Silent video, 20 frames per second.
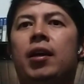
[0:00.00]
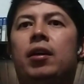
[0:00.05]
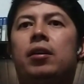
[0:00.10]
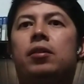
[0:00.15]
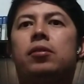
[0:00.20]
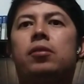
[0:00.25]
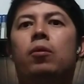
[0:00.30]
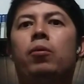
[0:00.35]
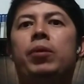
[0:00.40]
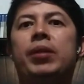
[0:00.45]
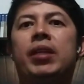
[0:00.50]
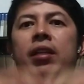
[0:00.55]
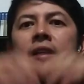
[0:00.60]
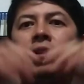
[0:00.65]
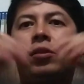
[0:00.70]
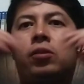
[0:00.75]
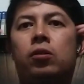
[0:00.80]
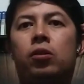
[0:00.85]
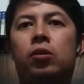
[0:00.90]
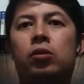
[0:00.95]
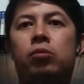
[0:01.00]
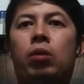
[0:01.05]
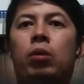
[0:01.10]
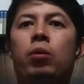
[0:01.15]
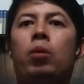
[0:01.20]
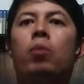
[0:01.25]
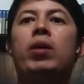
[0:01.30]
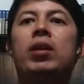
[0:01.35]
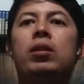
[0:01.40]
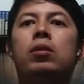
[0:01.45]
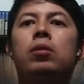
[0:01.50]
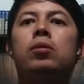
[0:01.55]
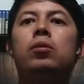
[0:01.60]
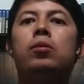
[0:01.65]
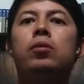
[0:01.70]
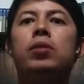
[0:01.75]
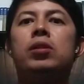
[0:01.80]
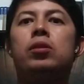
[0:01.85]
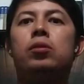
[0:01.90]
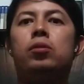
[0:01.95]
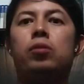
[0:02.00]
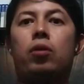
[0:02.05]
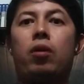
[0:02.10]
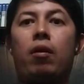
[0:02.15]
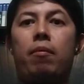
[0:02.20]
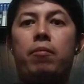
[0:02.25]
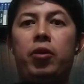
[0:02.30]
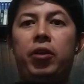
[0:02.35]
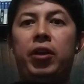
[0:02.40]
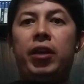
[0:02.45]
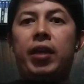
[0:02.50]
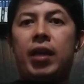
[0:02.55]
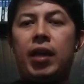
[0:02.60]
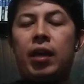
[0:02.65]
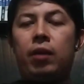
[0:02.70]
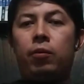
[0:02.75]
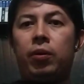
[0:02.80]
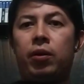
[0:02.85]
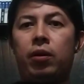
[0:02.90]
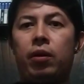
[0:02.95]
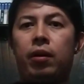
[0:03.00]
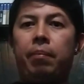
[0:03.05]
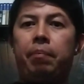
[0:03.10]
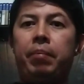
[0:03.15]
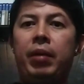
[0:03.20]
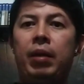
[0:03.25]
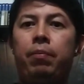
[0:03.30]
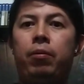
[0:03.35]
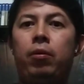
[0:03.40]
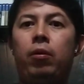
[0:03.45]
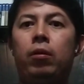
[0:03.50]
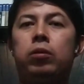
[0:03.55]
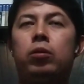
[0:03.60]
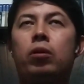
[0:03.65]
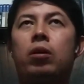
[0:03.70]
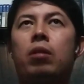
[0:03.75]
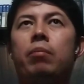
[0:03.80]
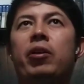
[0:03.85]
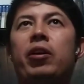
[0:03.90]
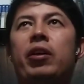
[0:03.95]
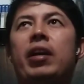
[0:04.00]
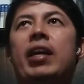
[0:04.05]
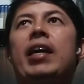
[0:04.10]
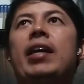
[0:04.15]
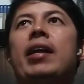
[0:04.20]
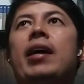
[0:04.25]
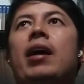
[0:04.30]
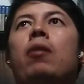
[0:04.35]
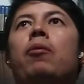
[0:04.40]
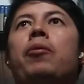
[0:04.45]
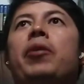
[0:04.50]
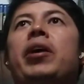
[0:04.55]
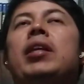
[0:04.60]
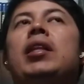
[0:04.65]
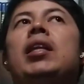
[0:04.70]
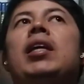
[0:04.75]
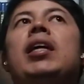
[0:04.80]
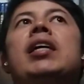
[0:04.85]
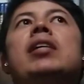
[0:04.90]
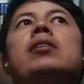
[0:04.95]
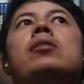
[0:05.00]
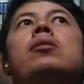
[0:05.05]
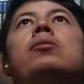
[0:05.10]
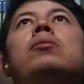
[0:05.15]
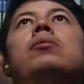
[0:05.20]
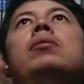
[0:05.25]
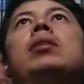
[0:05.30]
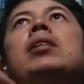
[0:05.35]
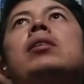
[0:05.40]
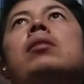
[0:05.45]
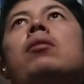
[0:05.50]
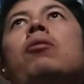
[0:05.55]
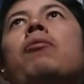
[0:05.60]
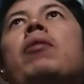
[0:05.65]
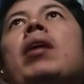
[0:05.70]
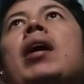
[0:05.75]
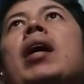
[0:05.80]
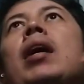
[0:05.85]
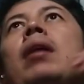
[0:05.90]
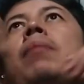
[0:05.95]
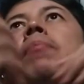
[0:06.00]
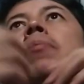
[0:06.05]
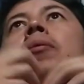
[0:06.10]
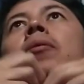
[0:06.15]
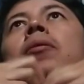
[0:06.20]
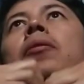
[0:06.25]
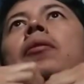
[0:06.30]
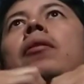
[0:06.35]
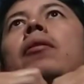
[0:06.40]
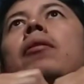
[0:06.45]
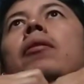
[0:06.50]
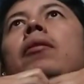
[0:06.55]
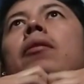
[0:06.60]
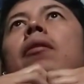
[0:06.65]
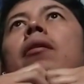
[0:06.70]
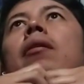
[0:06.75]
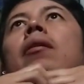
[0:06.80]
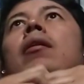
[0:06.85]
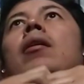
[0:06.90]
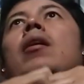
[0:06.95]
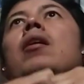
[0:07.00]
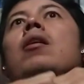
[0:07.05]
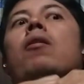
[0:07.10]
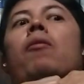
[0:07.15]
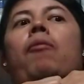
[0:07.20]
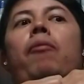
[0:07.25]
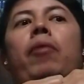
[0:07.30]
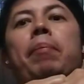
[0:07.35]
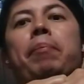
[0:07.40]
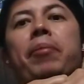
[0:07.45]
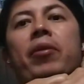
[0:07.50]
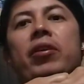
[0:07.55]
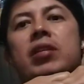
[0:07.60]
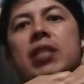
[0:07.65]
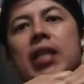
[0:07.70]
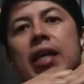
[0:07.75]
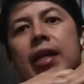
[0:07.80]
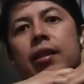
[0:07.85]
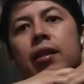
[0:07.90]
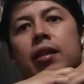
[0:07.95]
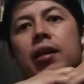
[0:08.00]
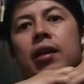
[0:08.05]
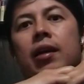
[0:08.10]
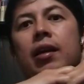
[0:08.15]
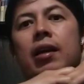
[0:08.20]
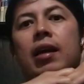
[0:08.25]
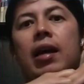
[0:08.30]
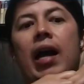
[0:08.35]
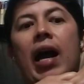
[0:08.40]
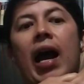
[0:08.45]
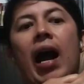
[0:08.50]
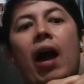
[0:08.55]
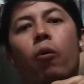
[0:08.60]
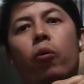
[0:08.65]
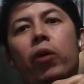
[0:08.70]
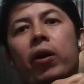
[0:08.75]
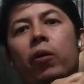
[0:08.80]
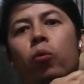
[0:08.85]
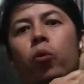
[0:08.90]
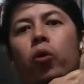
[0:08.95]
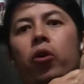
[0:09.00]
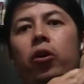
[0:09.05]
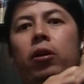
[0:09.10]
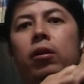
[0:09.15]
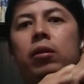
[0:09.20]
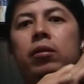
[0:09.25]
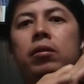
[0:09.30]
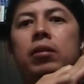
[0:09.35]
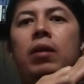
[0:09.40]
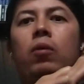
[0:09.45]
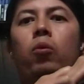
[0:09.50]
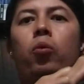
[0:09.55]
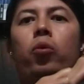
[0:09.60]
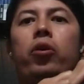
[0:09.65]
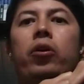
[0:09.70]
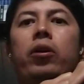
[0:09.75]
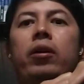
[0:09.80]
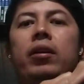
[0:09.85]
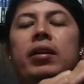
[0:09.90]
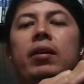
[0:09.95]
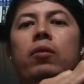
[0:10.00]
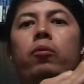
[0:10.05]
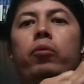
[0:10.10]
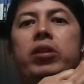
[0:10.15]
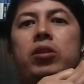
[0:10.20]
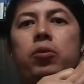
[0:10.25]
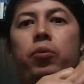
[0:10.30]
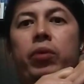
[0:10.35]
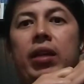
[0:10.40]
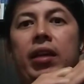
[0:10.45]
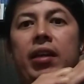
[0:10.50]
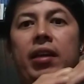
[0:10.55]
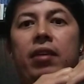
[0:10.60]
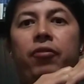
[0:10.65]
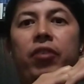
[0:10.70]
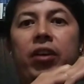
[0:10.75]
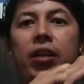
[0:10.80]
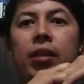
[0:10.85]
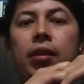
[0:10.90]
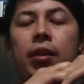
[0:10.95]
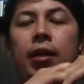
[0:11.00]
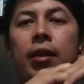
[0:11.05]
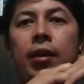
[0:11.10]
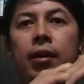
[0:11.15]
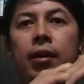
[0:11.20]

So with the discourse, what we want to do is to communicate with other people, to communicate our ideas, to describe or represent our world, the world in which we live in,